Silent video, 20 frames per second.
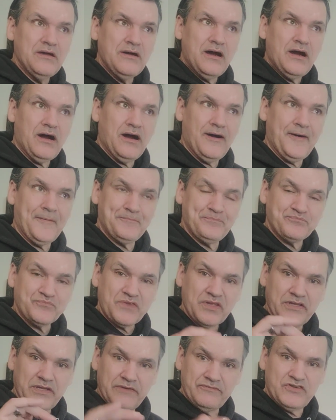Um,
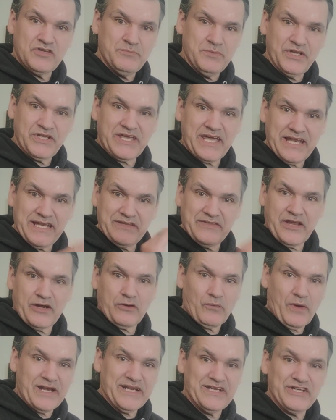they've communicated they're
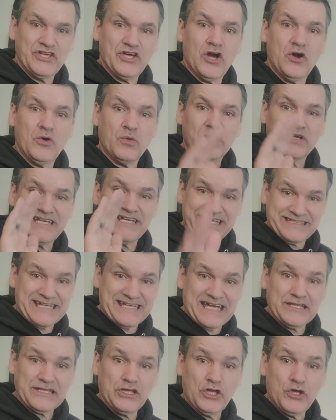ready to go. We're gonna get
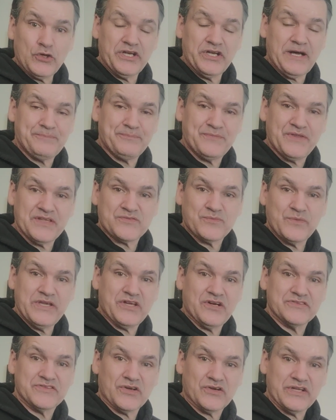that loaded up this week
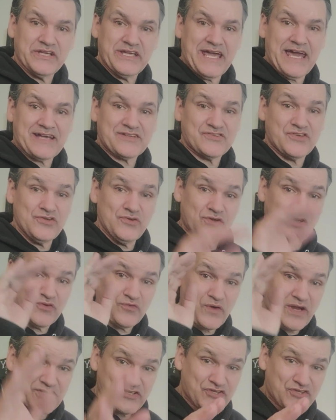on Tourney X, so you can
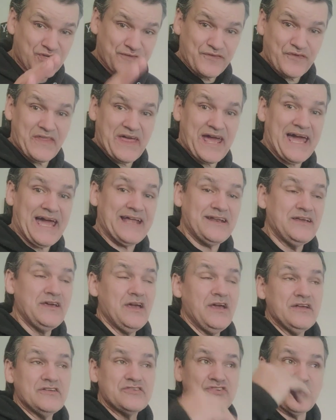register for that.
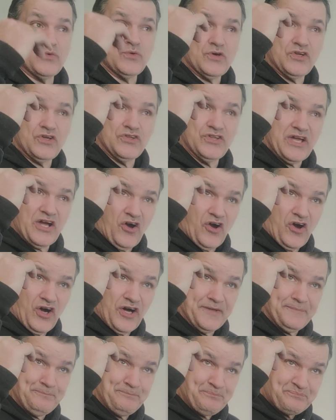So on
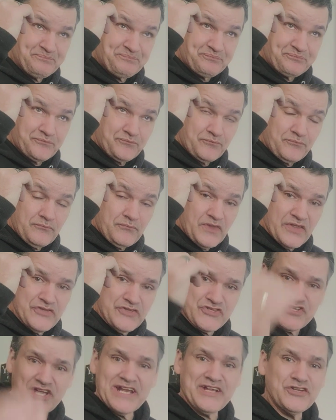on the
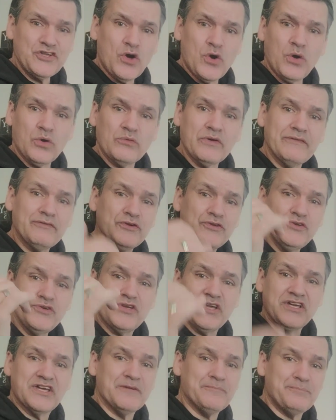Shenandoah River, you
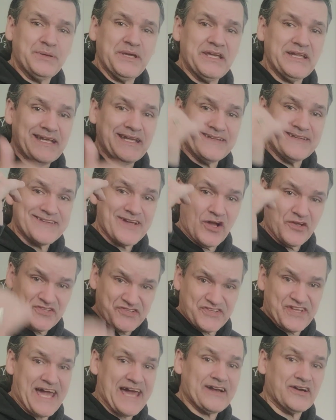can compete in, on
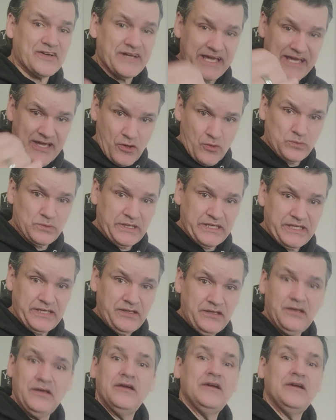Saturday only,